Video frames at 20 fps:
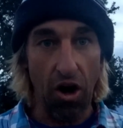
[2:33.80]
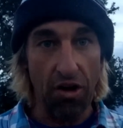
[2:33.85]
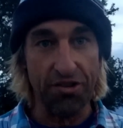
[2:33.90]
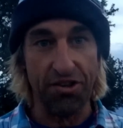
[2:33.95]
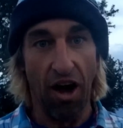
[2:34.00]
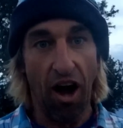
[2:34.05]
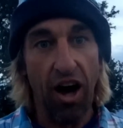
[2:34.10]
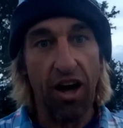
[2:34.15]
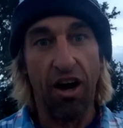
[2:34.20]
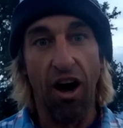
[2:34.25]

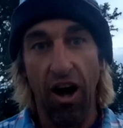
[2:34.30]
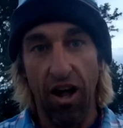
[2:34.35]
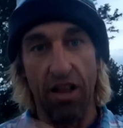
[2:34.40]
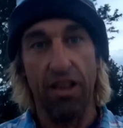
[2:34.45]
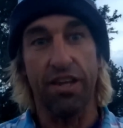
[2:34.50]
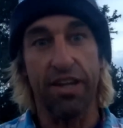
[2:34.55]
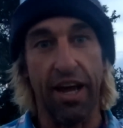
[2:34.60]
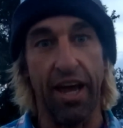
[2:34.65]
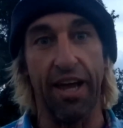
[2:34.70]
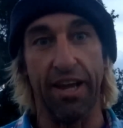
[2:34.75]
Doc
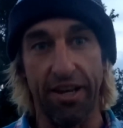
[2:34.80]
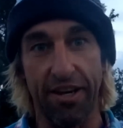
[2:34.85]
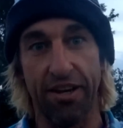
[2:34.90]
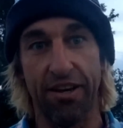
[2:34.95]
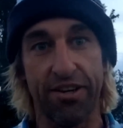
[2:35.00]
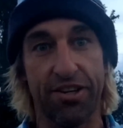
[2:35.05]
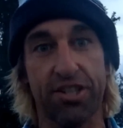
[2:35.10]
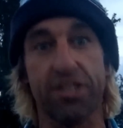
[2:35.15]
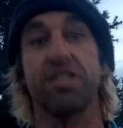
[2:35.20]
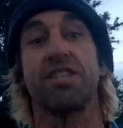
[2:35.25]
Holliday,
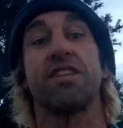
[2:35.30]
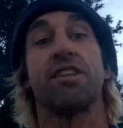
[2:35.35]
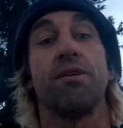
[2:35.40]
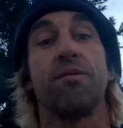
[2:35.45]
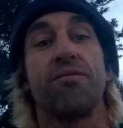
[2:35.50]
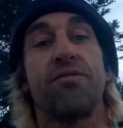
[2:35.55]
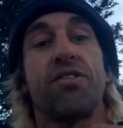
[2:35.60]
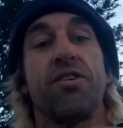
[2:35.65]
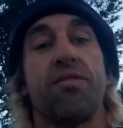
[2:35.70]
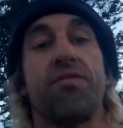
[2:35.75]
dude, just the
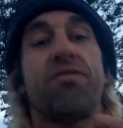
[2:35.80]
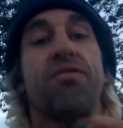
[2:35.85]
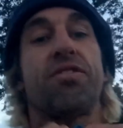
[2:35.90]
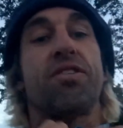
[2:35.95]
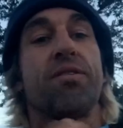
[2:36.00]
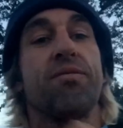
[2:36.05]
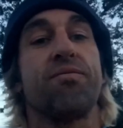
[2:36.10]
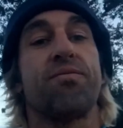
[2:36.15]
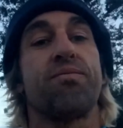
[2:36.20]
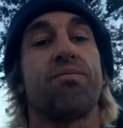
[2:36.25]
the the